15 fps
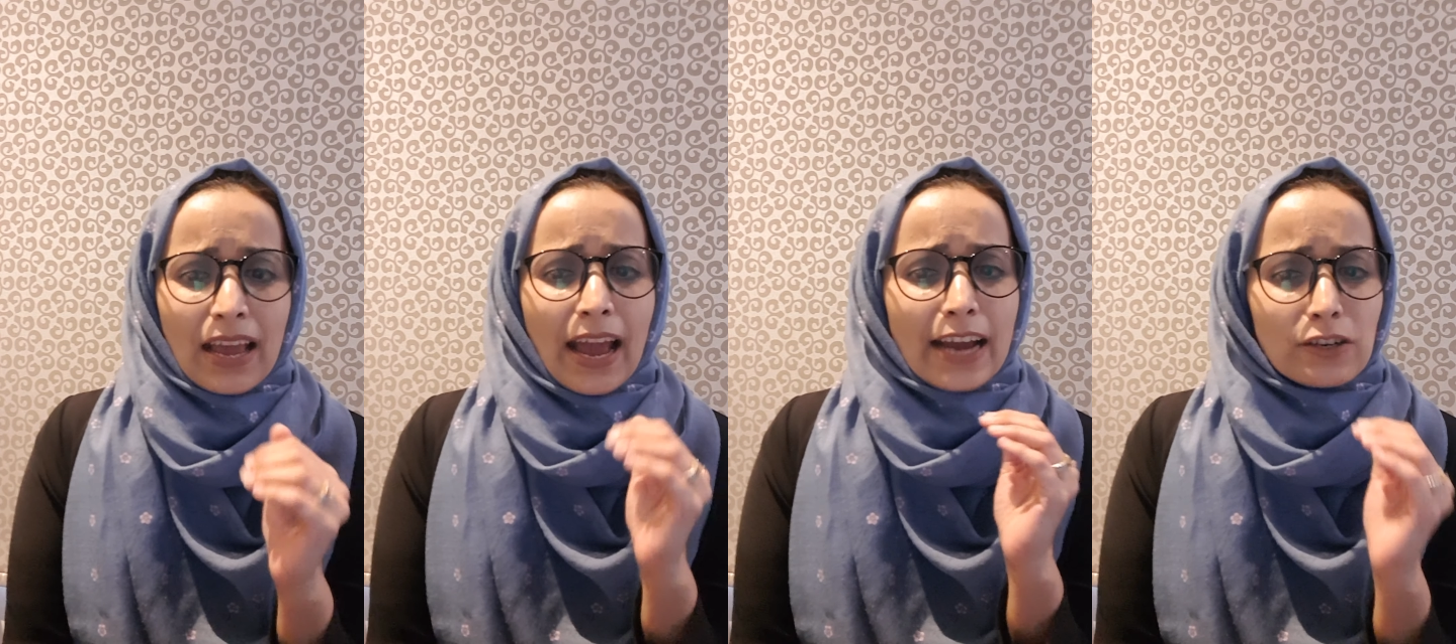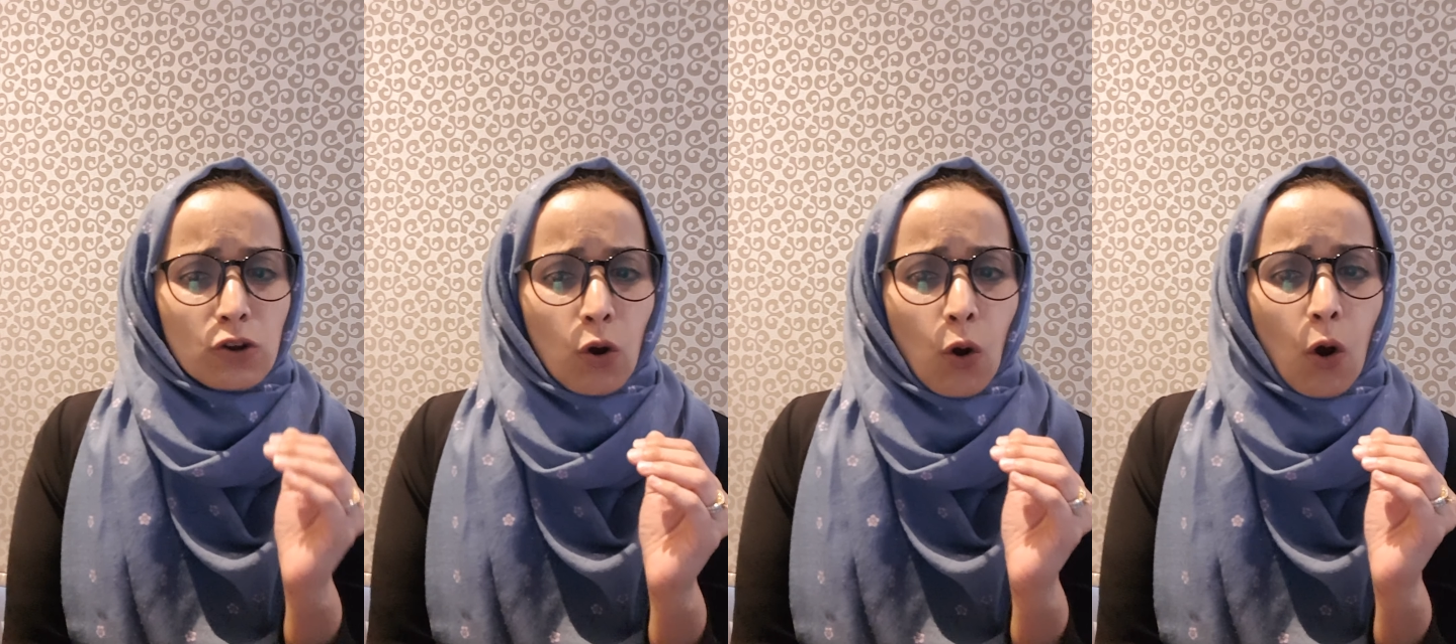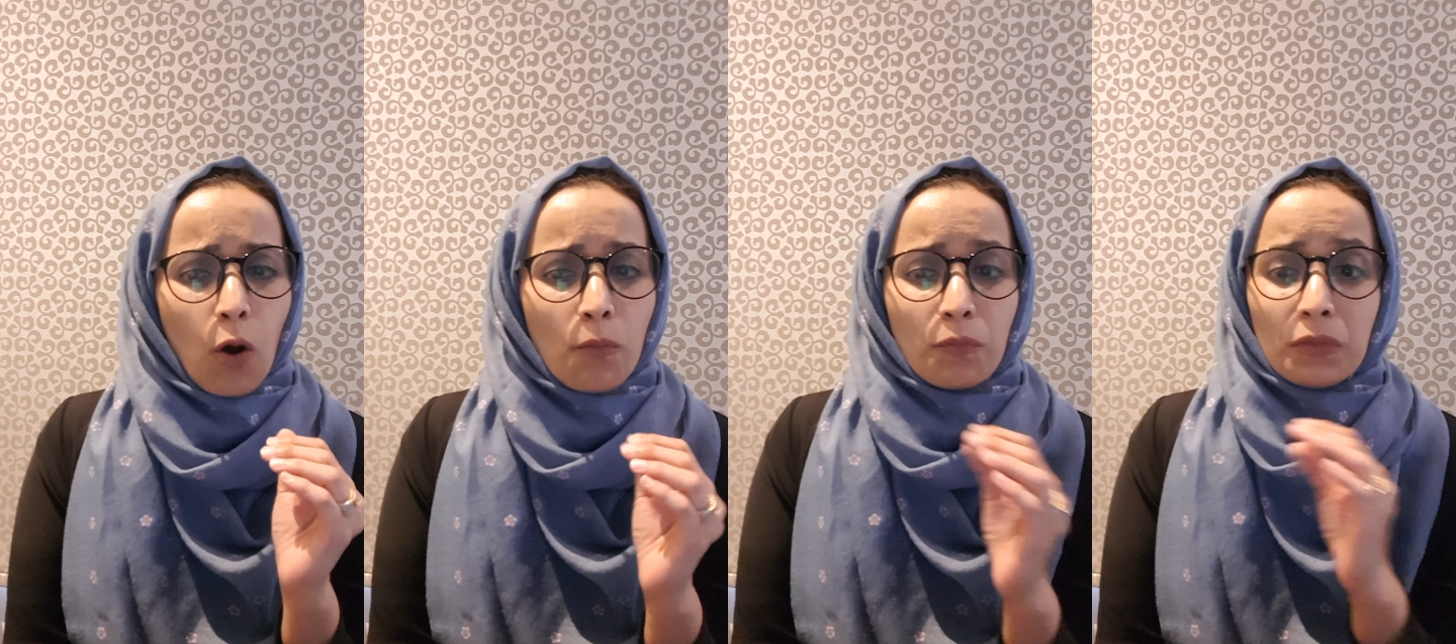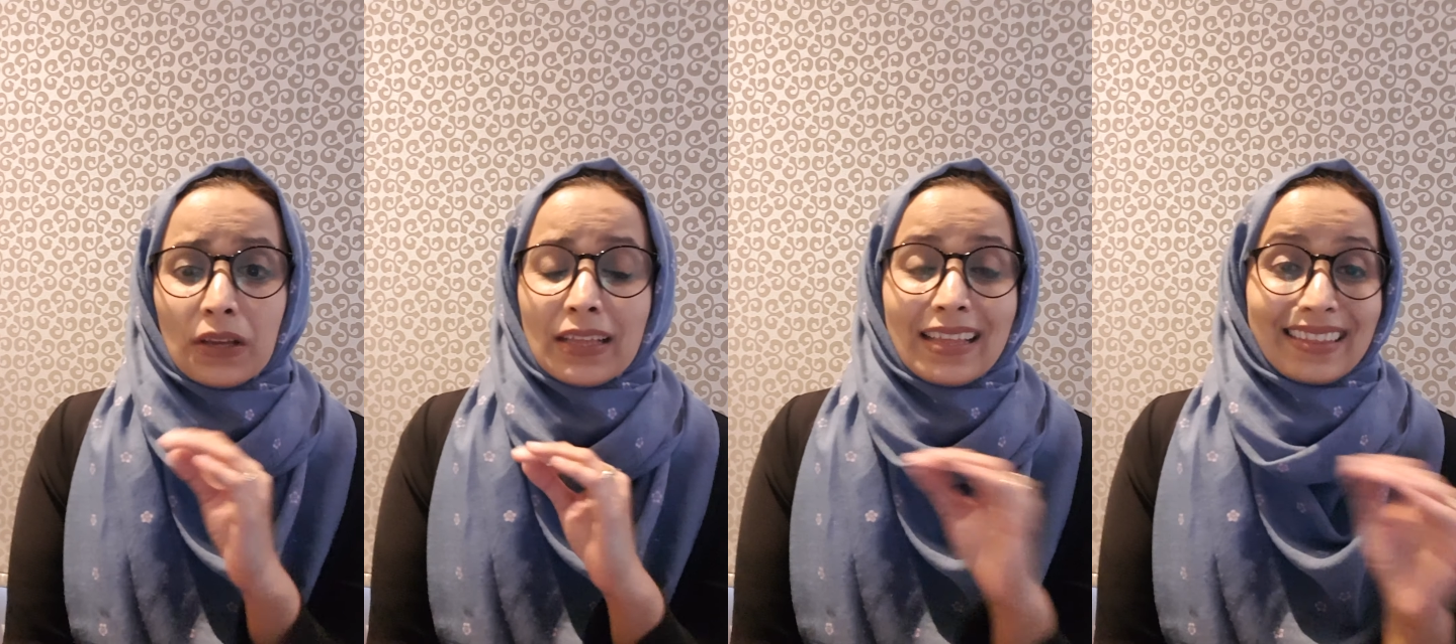At
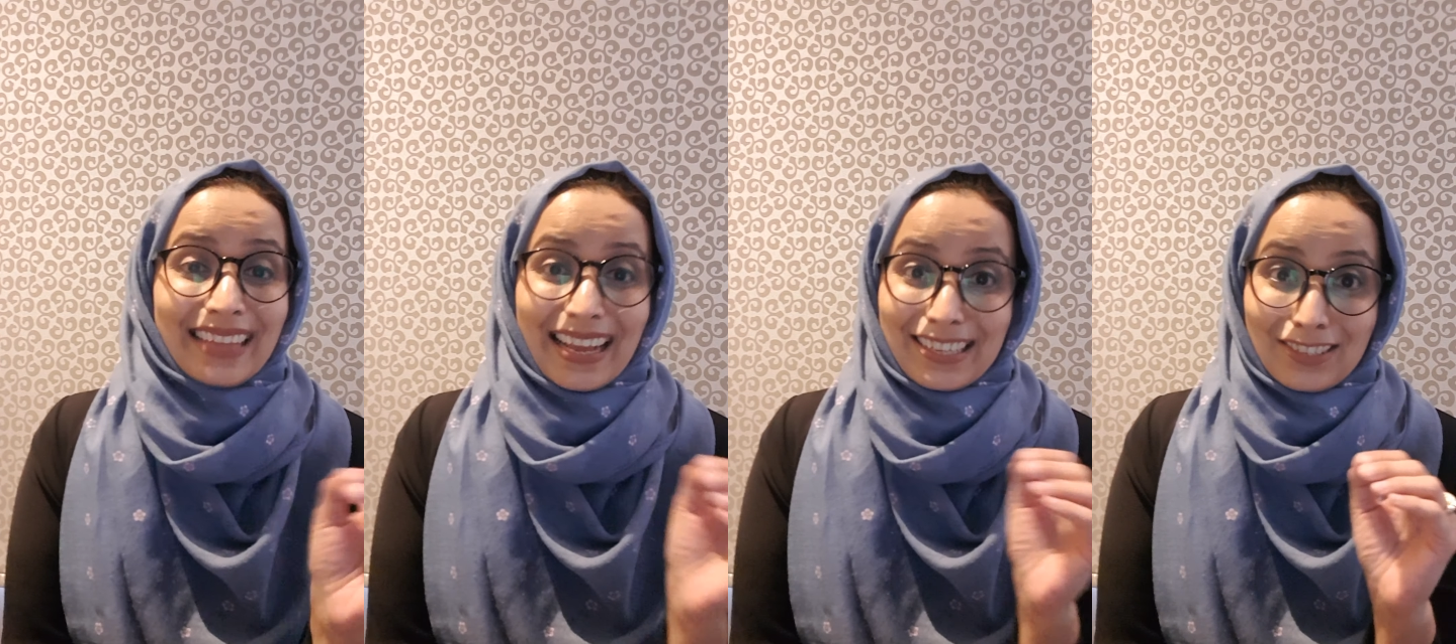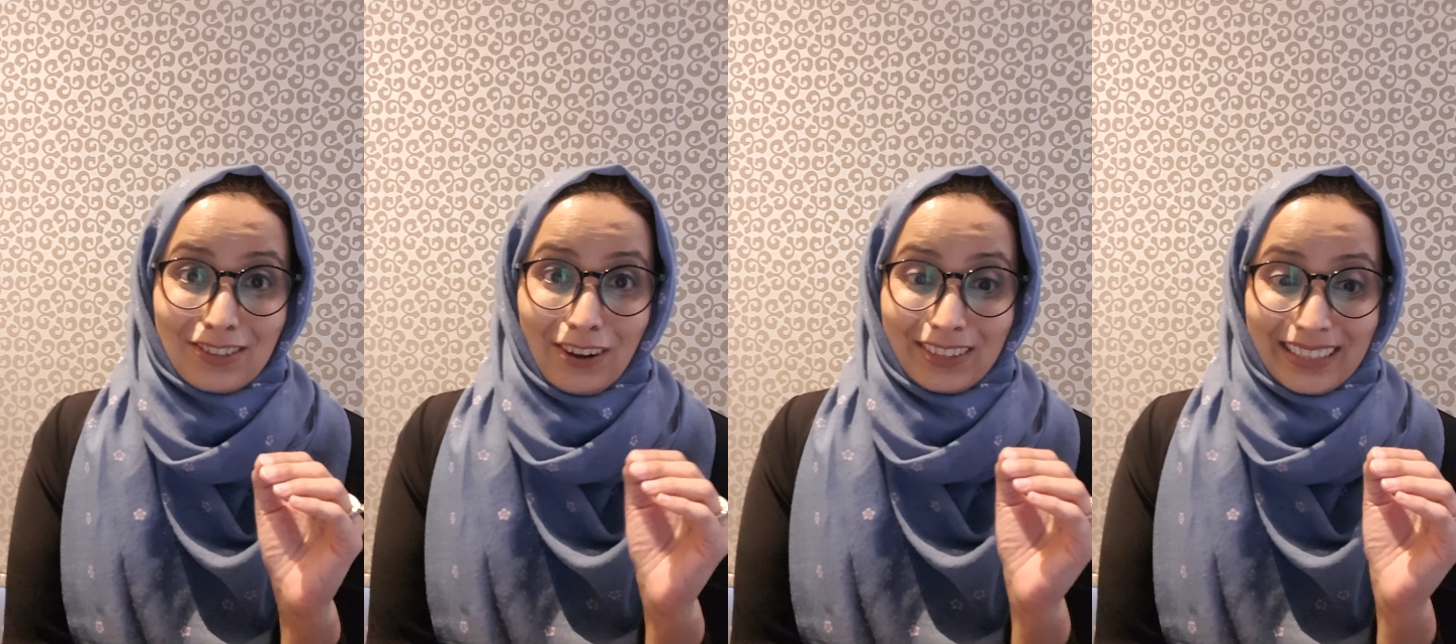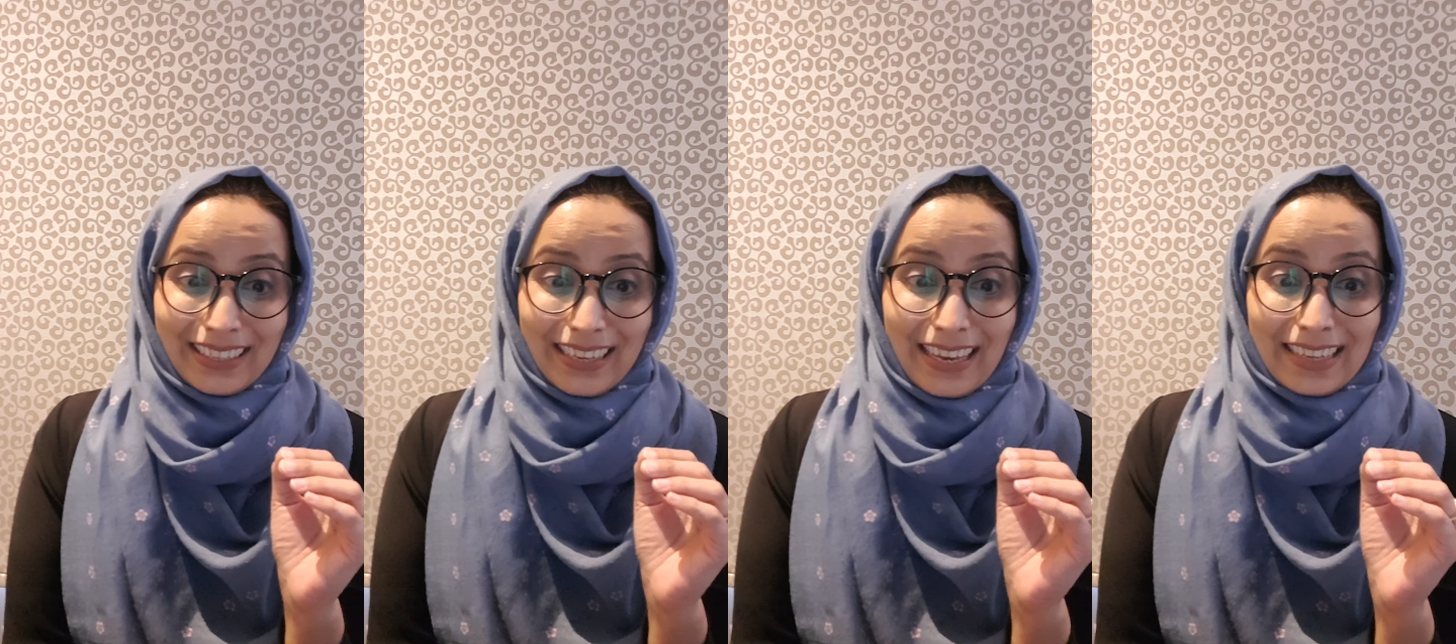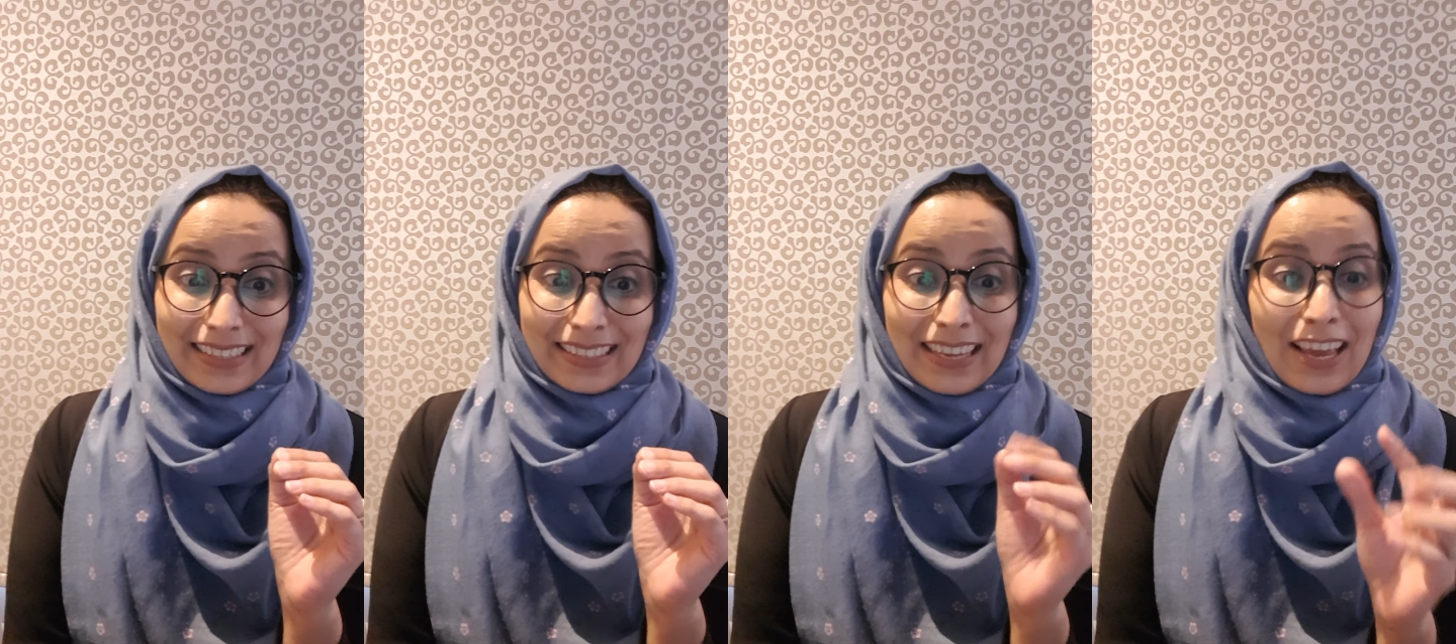home, that's not the
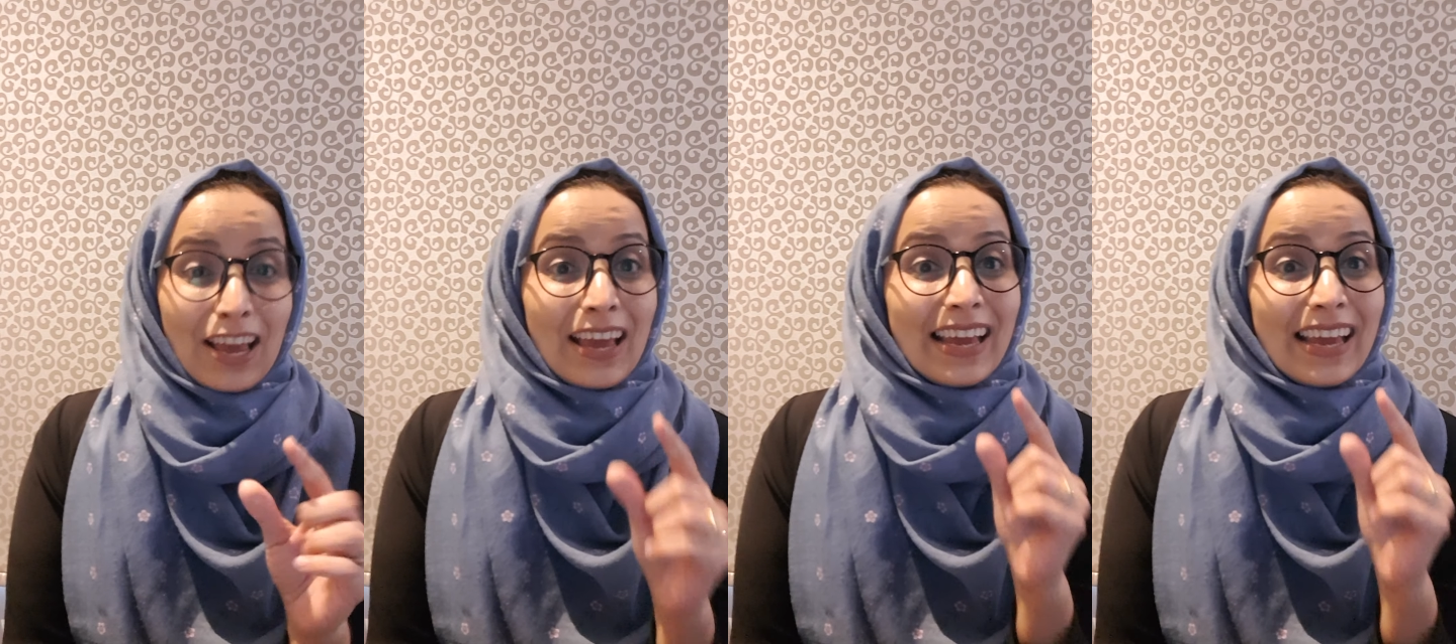case.